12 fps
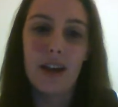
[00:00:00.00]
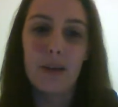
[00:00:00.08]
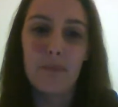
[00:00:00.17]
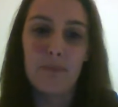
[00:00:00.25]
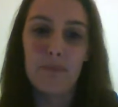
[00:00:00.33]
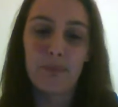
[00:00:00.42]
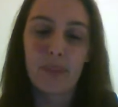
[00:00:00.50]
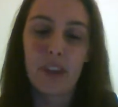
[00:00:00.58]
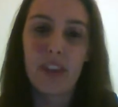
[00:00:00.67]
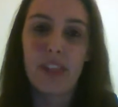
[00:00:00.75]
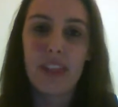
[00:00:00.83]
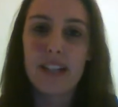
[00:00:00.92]

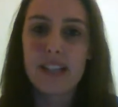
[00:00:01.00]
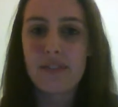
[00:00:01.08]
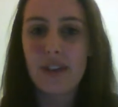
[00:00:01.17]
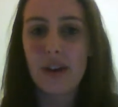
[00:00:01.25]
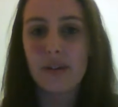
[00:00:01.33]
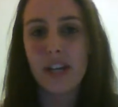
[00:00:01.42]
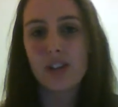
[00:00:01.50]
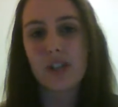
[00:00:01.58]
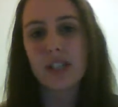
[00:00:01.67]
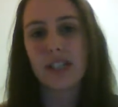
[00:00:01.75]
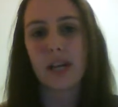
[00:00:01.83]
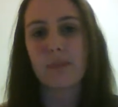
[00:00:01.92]
The things I found
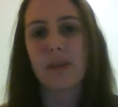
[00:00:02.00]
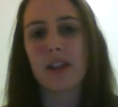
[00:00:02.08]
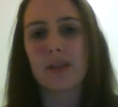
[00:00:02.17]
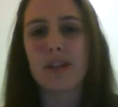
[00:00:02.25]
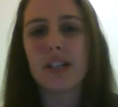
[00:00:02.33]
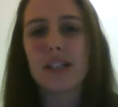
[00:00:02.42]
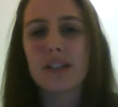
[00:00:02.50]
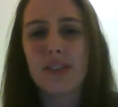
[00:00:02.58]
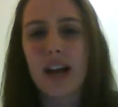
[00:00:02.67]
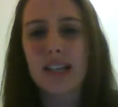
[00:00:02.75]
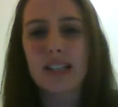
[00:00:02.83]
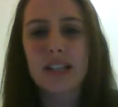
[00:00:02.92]
interesting about the media
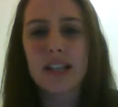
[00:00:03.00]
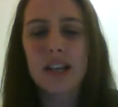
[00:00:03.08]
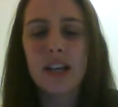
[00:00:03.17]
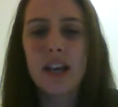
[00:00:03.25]
fast